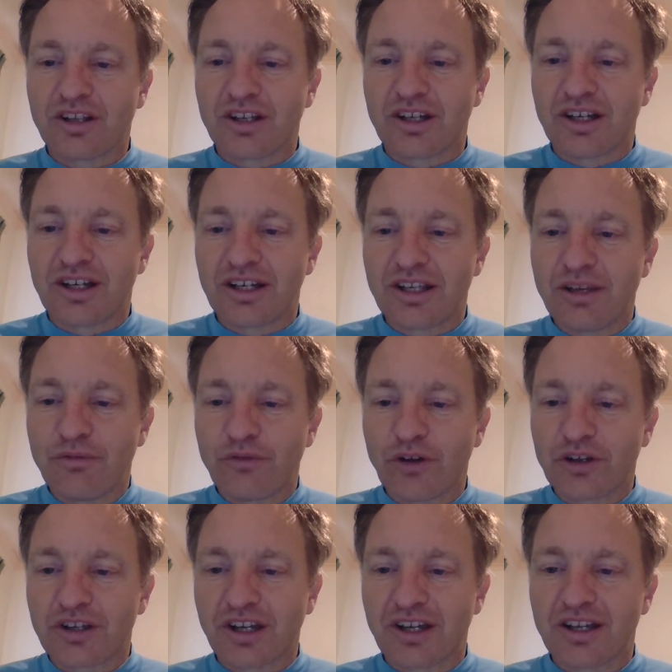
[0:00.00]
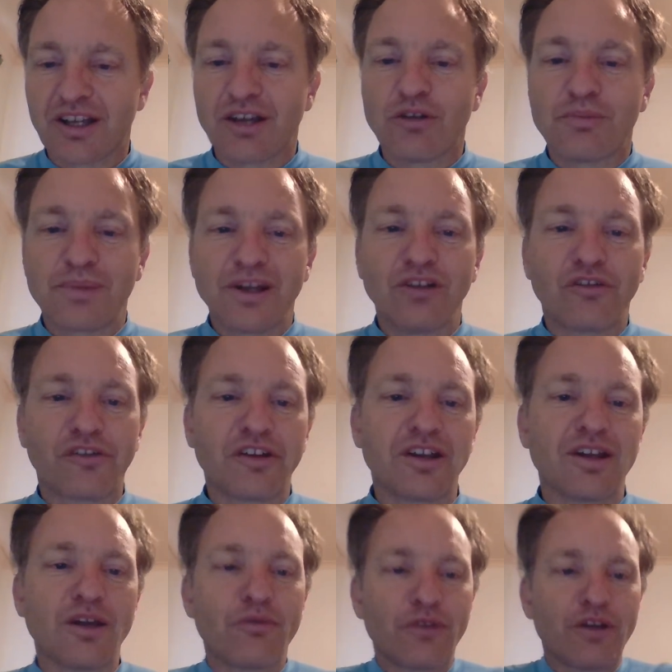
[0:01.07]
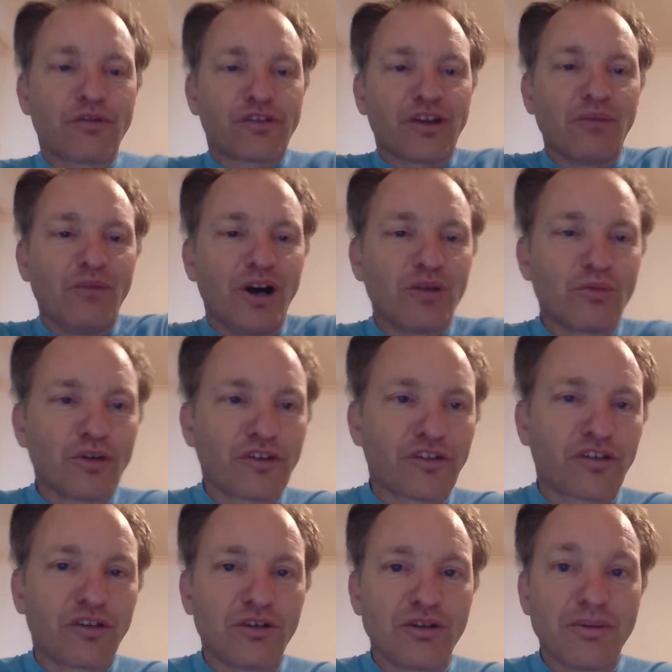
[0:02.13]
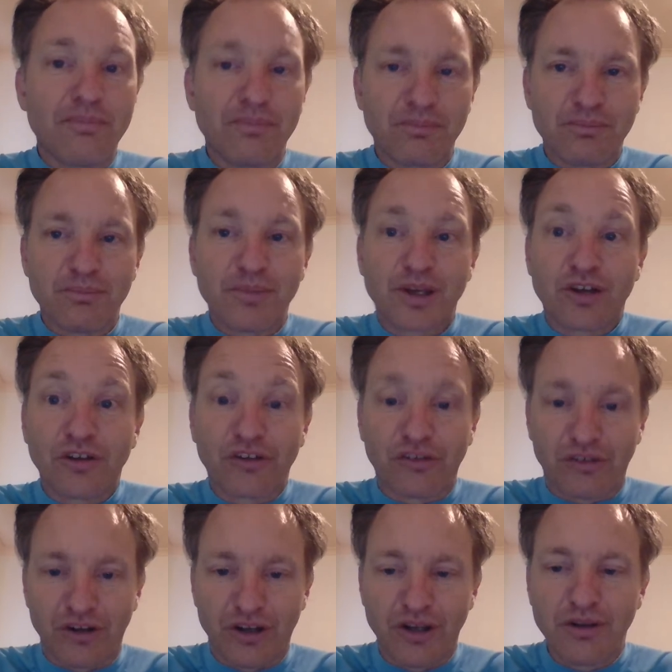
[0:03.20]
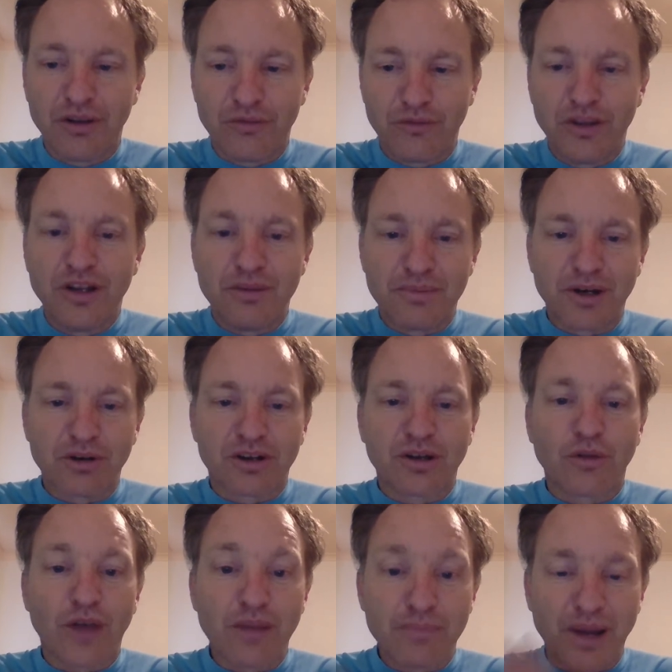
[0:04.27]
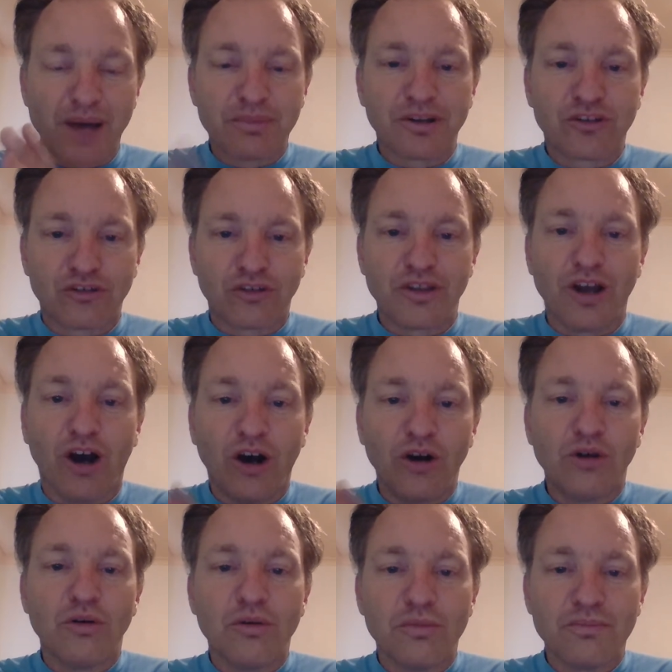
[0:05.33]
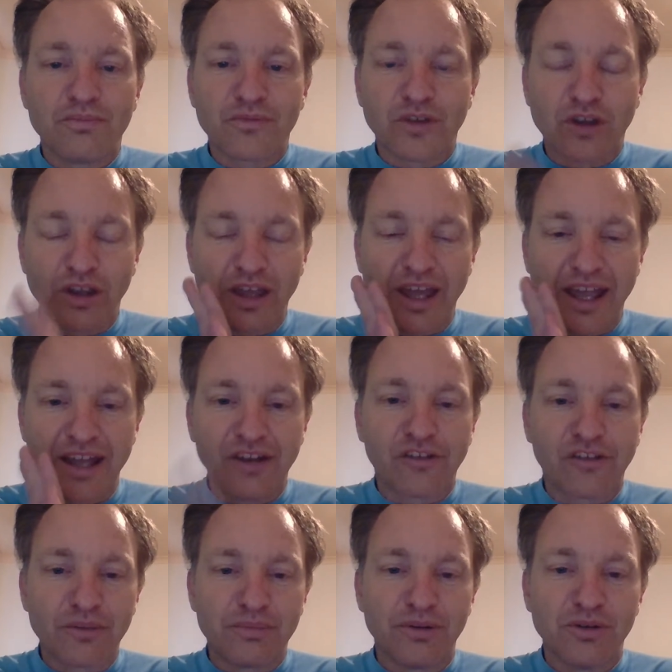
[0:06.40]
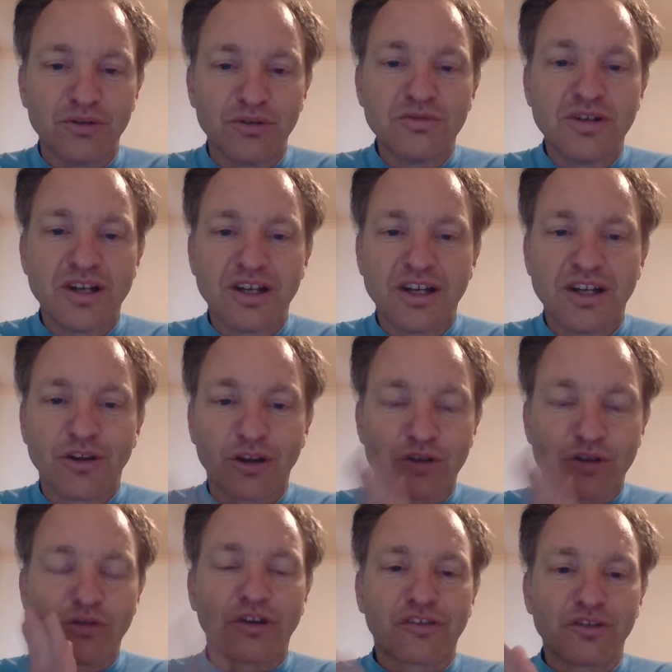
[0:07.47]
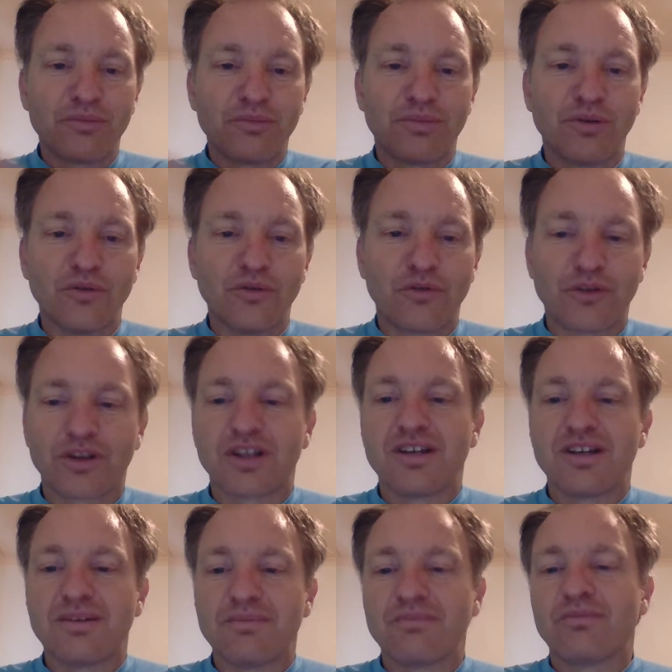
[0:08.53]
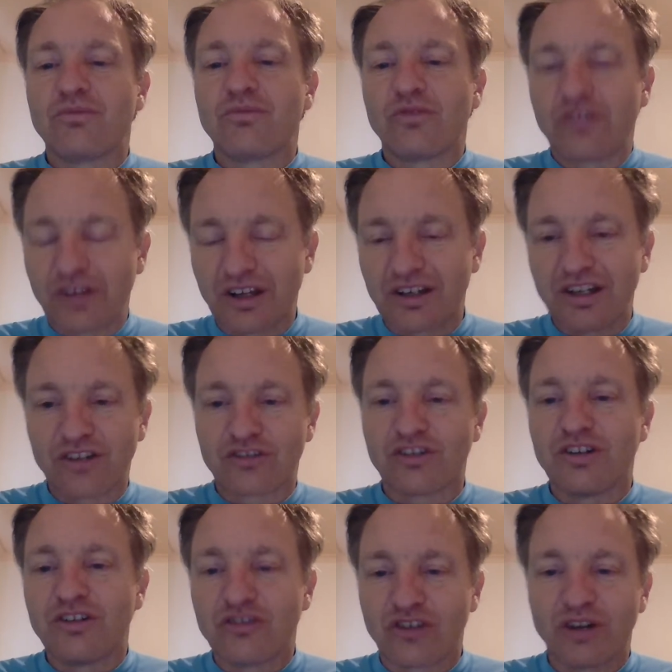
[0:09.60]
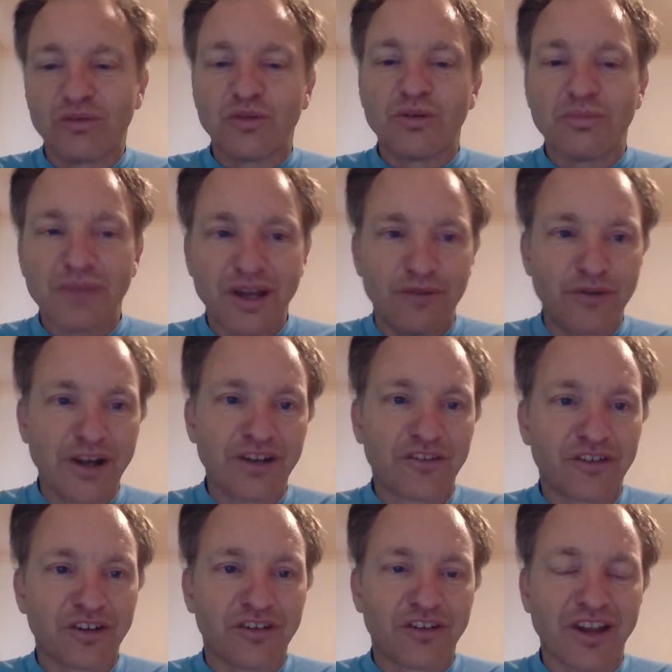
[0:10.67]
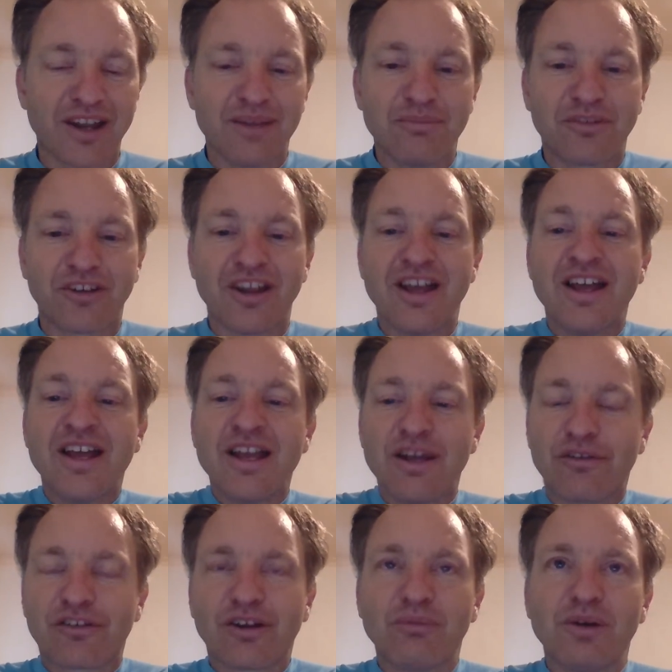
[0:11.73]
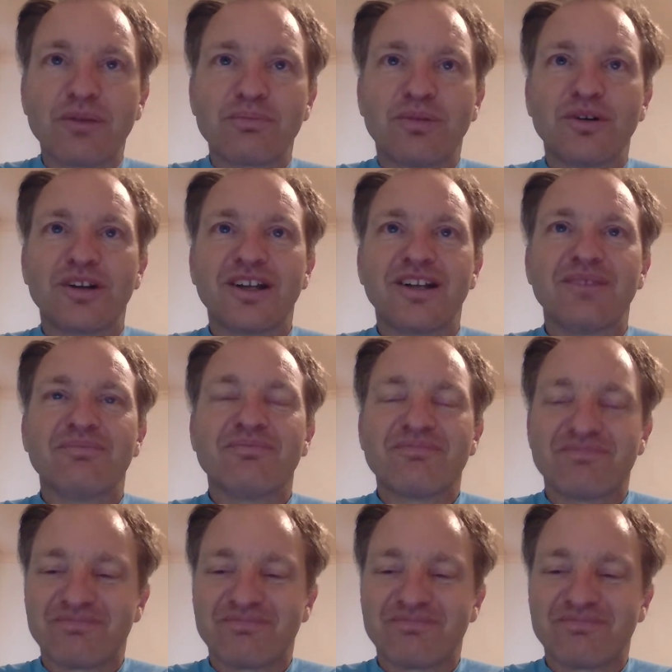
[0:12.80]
it would be interesting if someone was to, because in America they publish the whole answer pool, the question pool for the technician, general, advanced exams. If someone put in